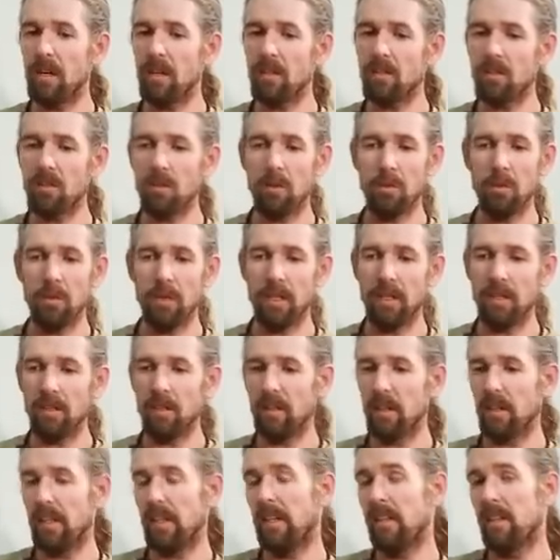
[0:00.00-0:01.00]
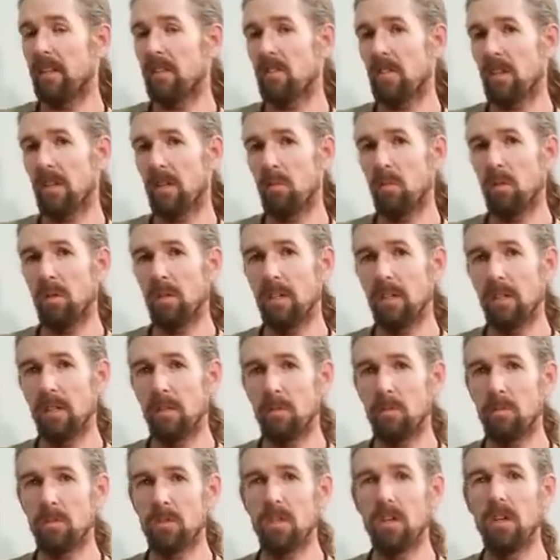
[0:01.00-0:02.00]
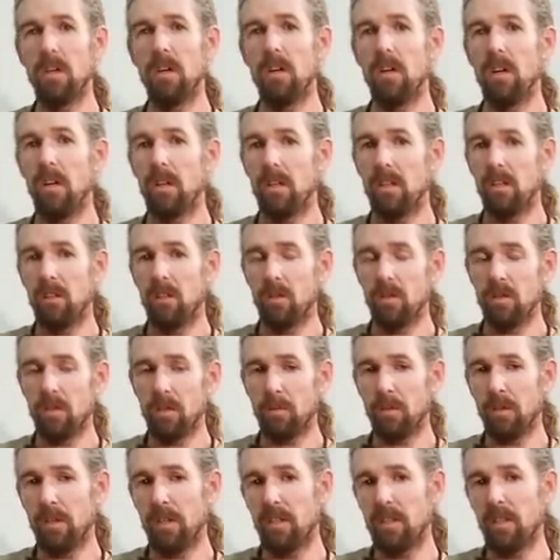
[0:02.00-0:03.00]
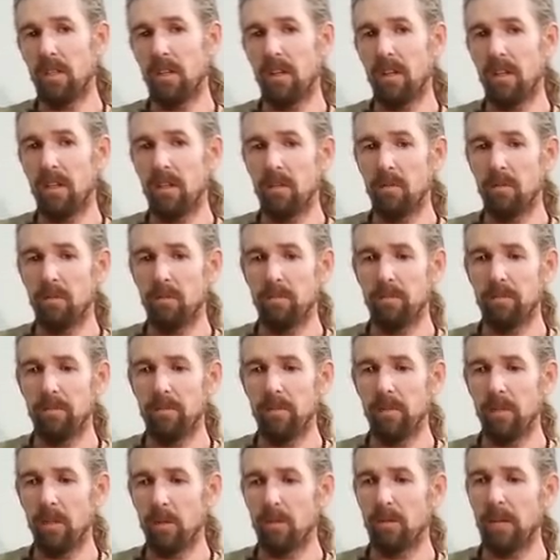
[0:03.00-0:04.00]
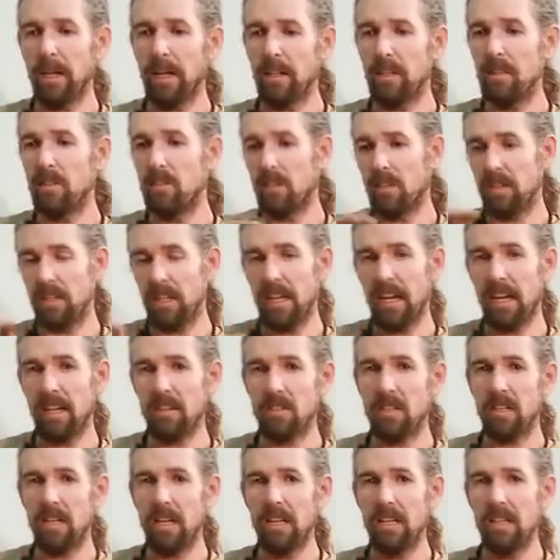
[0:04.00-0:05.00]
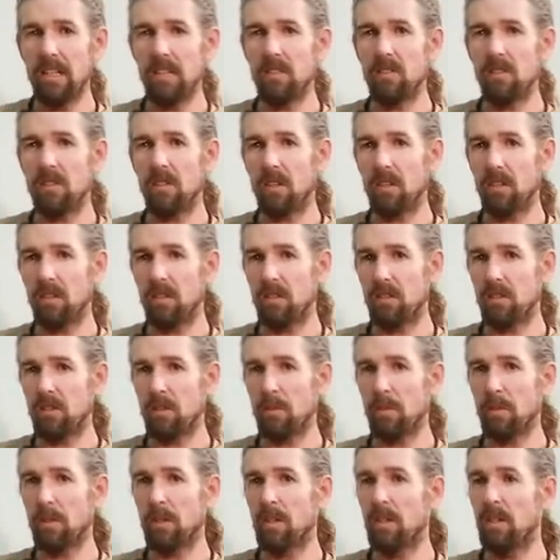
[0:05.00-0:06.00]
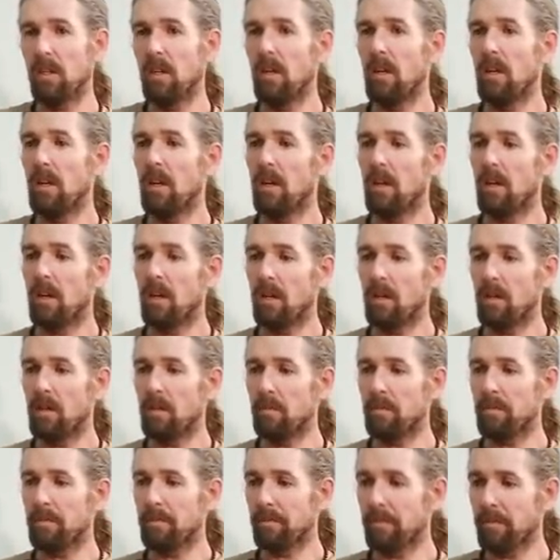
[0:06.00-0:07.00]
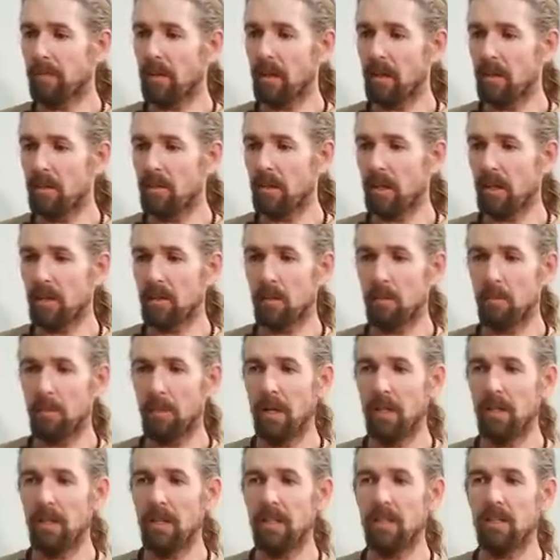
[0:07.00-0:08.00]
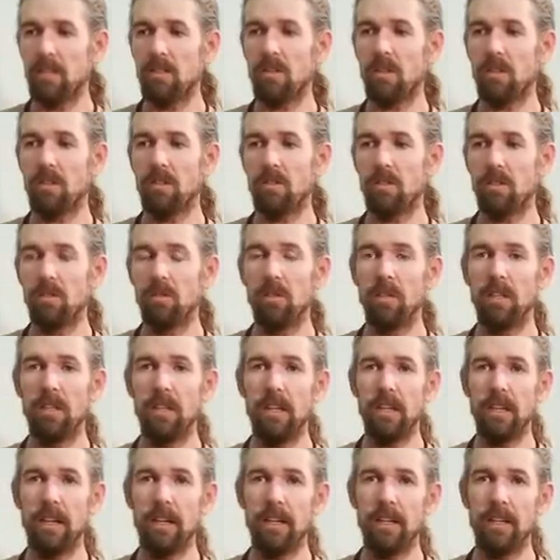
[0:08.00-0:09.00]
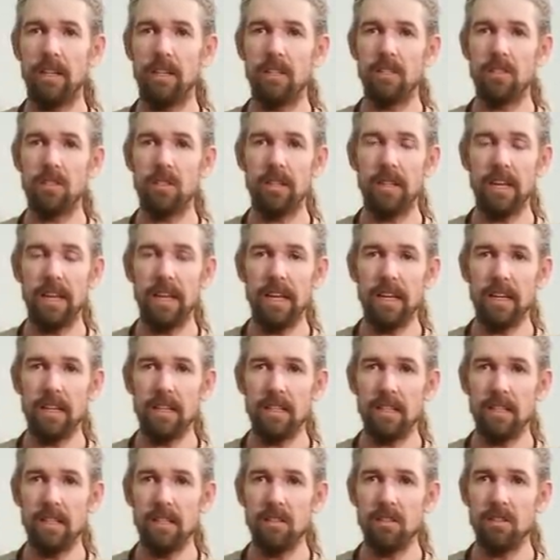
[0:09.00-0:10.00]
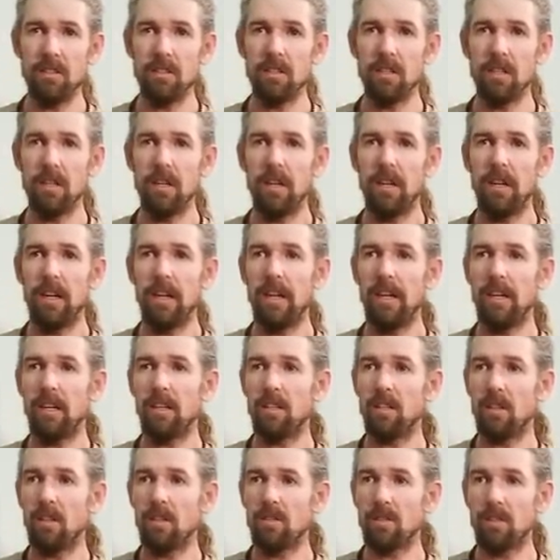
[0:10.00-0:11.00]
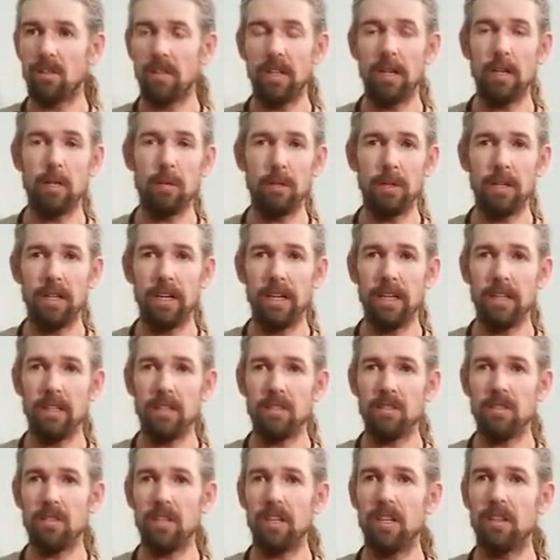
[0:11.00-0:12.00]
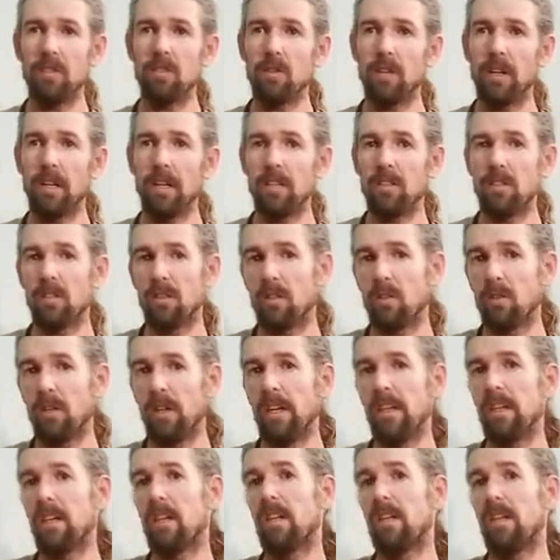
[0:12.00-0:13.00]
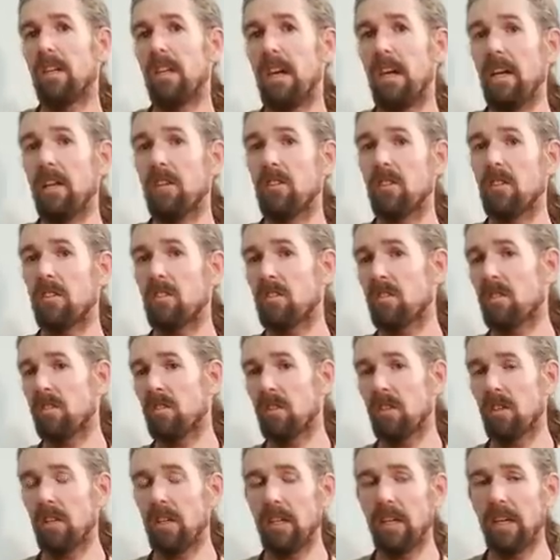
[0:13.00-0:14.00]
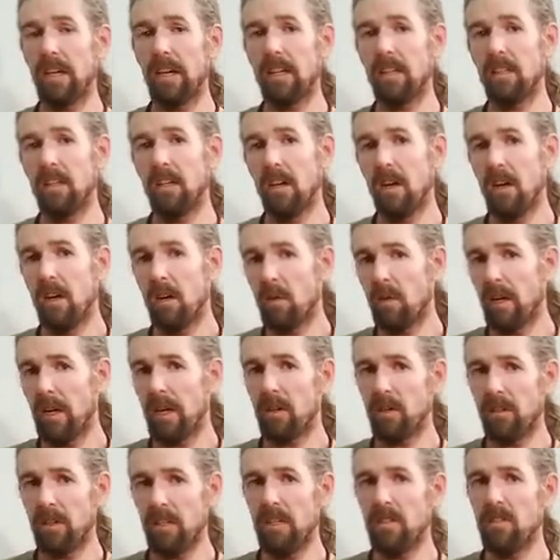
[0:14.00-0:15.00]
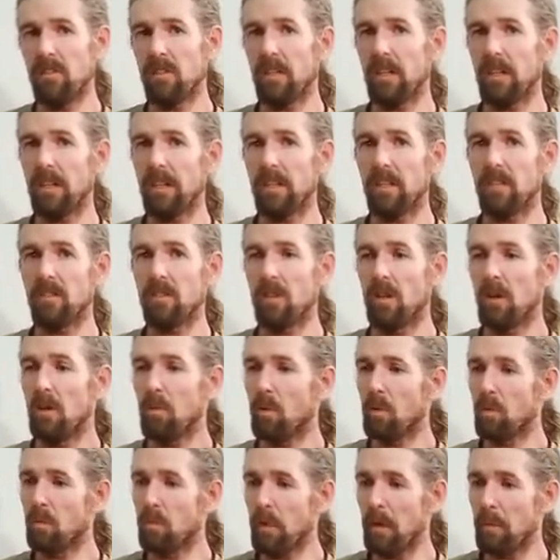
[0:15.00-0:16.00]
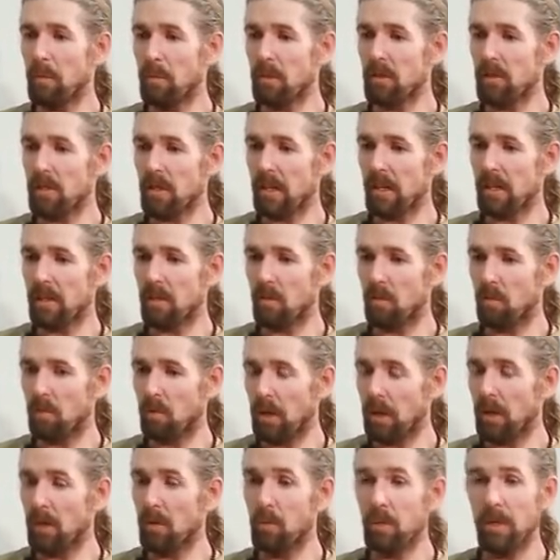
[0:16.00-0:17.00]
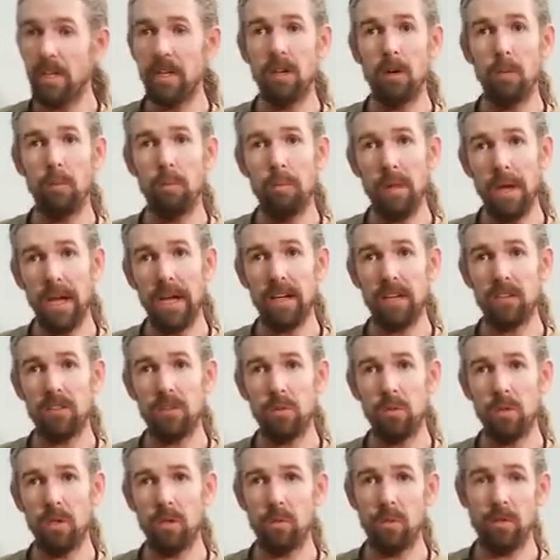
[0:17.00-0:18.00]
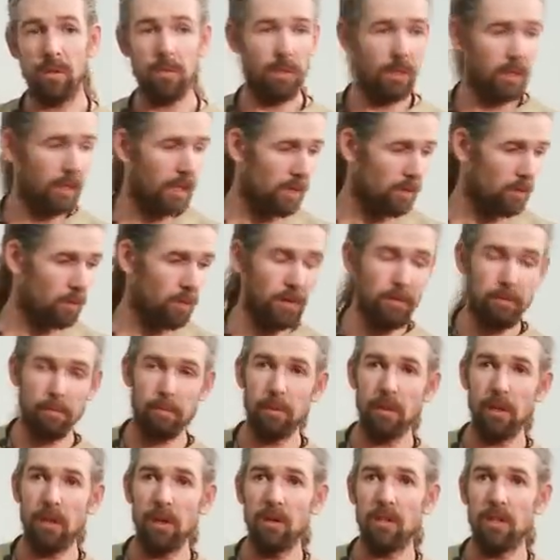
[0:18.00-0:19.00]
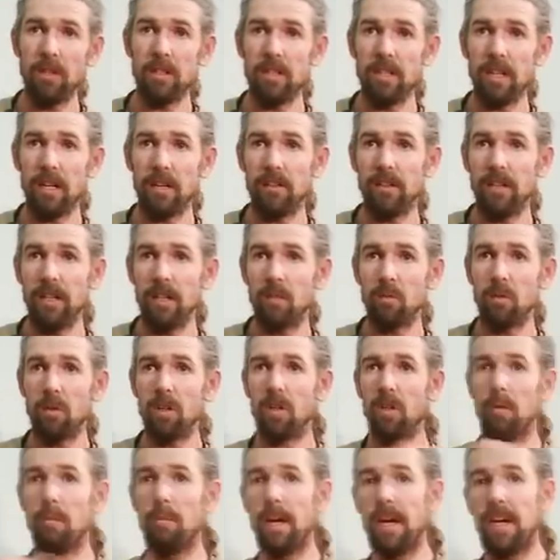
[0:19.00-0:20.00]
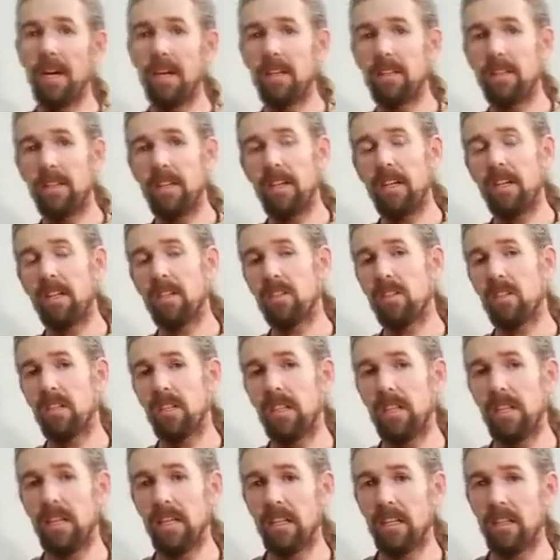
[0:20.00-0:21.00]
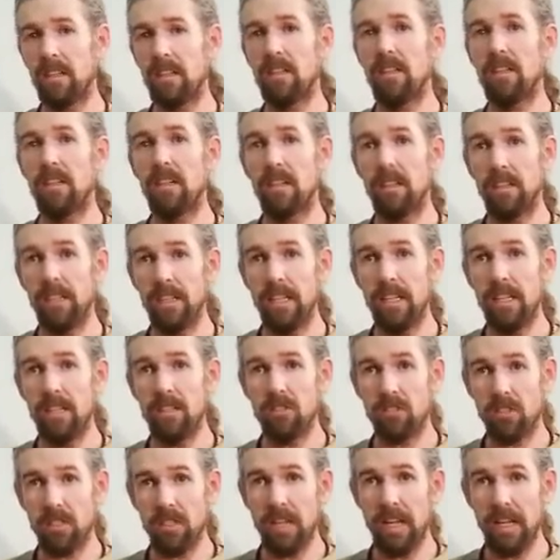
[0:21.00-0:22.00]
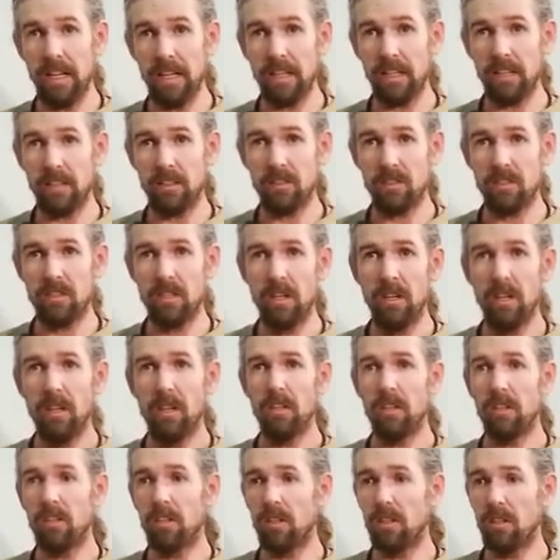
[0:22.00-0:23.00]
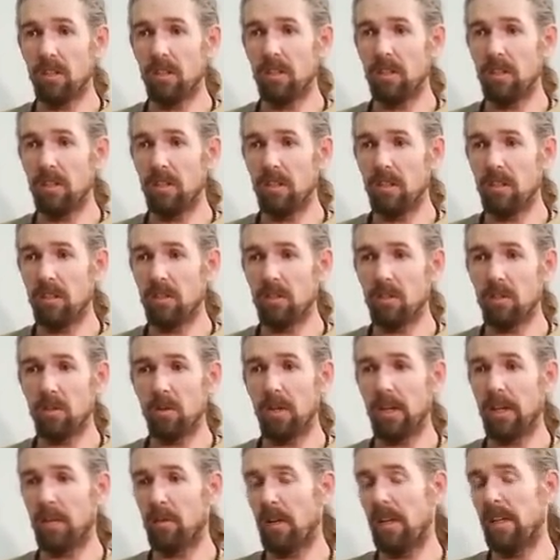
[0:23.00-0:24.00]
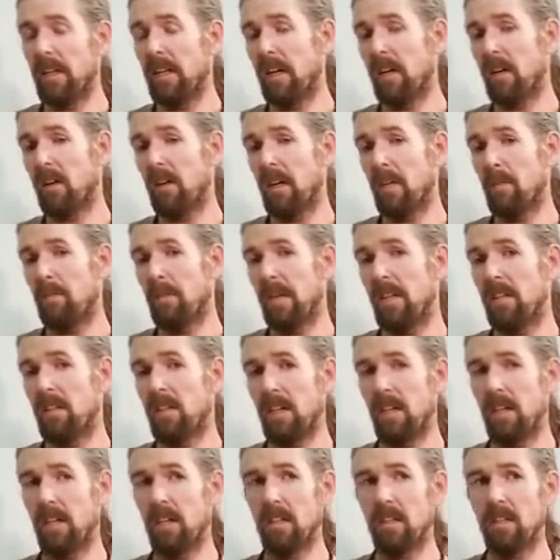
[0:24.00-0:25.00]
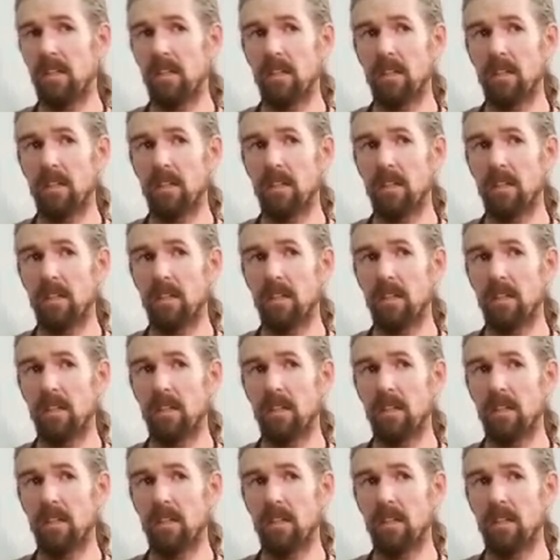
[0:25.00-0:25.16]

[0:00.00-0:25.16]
so we can look at areas like Williams, different little valleys in the Cascades are similar. Dr. Bugg is also looking at areas in the Andes and also the Himalayas and trying to create connections and looking at, wow, these areas will represent where we go back to when we realize we've blown it down there. We'll go back there to get the clean genetics, the good, so like right now I maintain